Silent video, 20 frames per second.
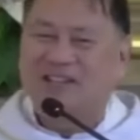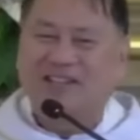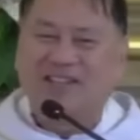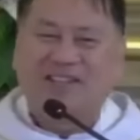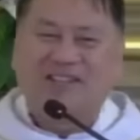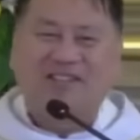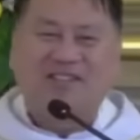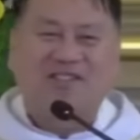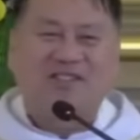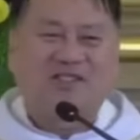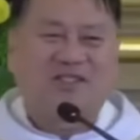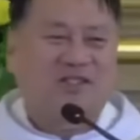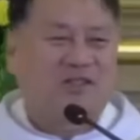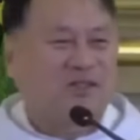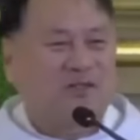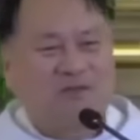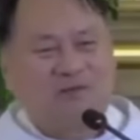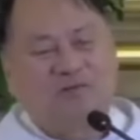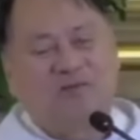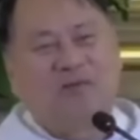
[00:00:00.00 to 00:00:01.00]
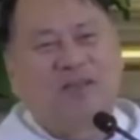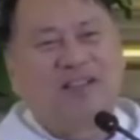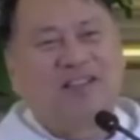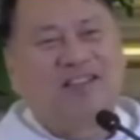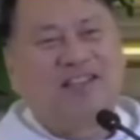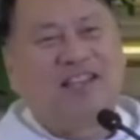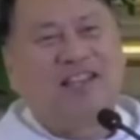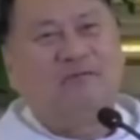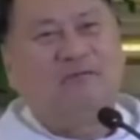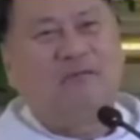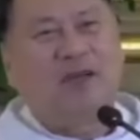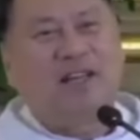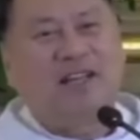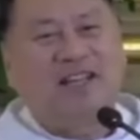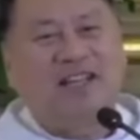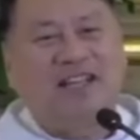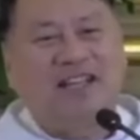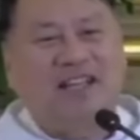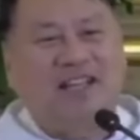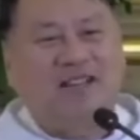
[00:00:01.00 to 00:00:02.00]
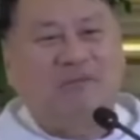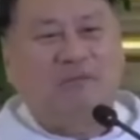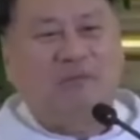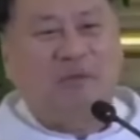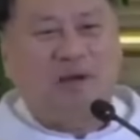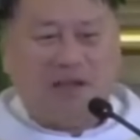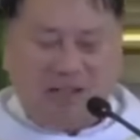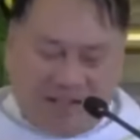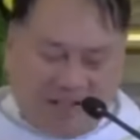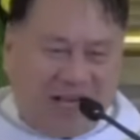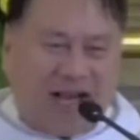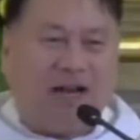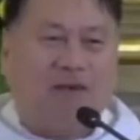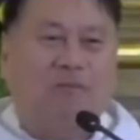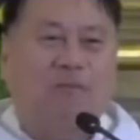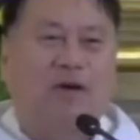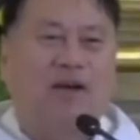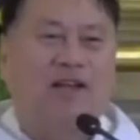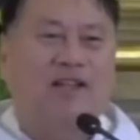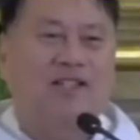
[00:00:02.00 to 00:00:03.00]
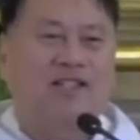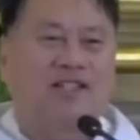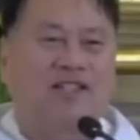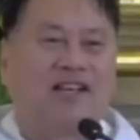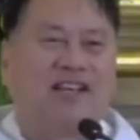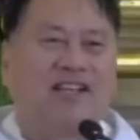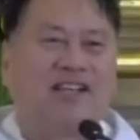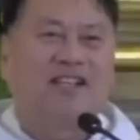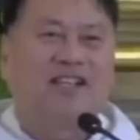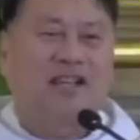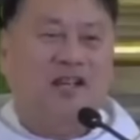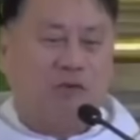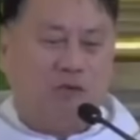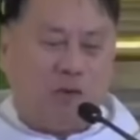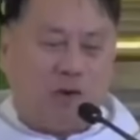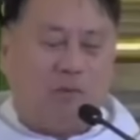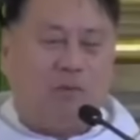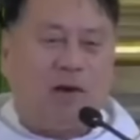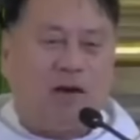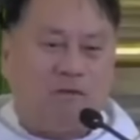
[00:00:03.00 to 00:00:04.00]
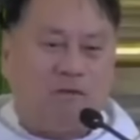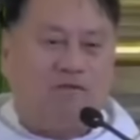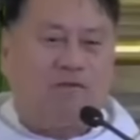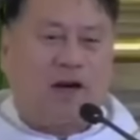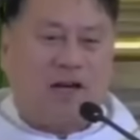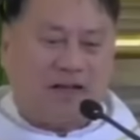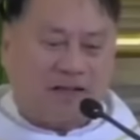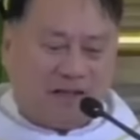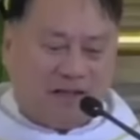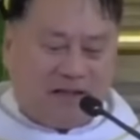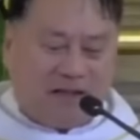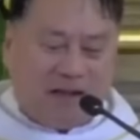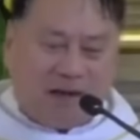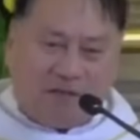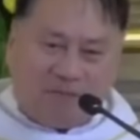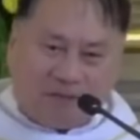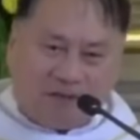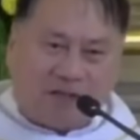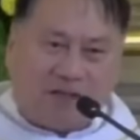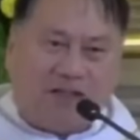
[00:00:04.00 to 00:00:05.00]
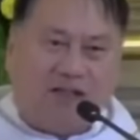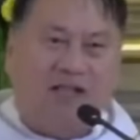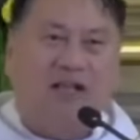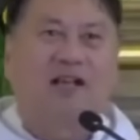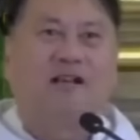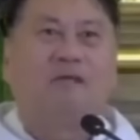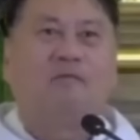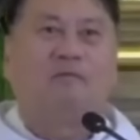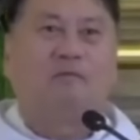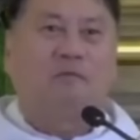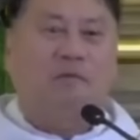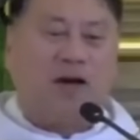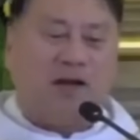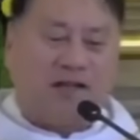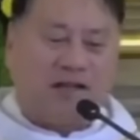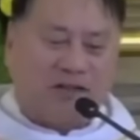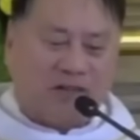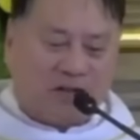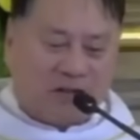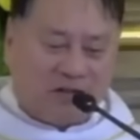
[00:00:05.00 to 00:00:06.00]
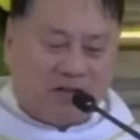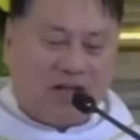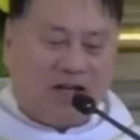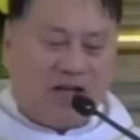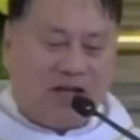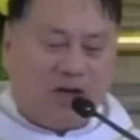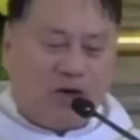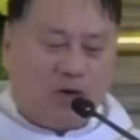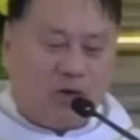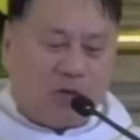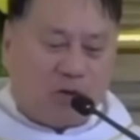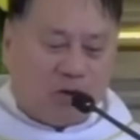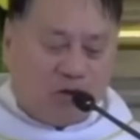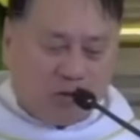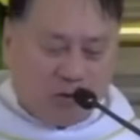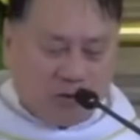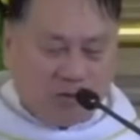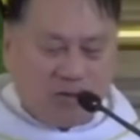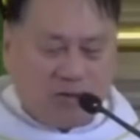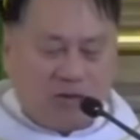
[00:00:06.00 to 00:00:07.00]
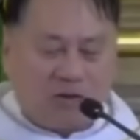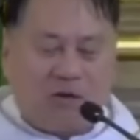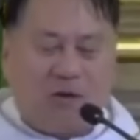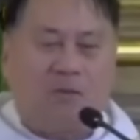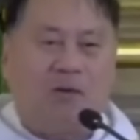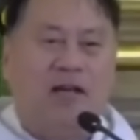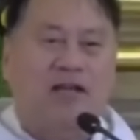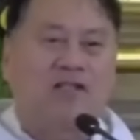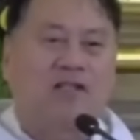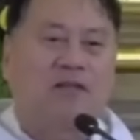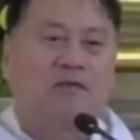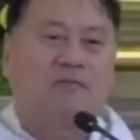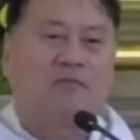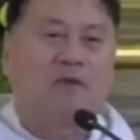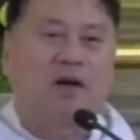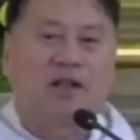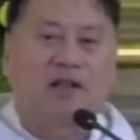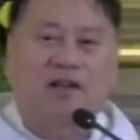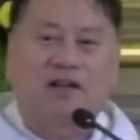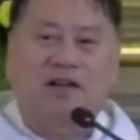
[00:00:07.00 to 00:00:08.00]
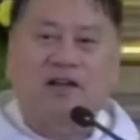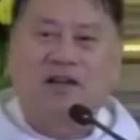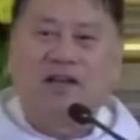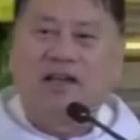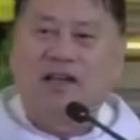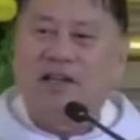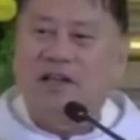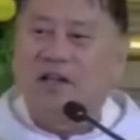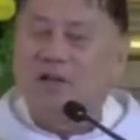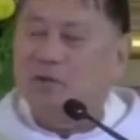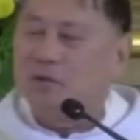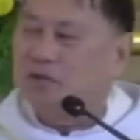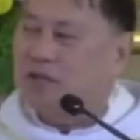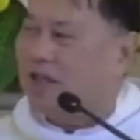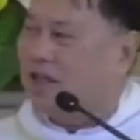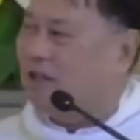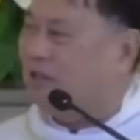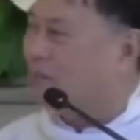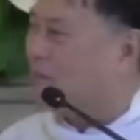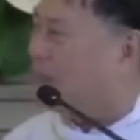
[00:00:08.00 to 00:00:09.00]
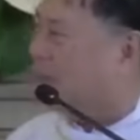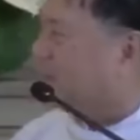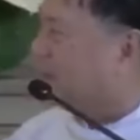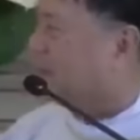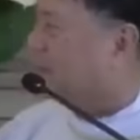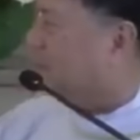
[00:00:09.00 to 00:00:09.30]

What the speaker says: So, Saint Benedict, please help us we may fight the devil by turning to you, to the Blessed Mother, and to Saint Michael.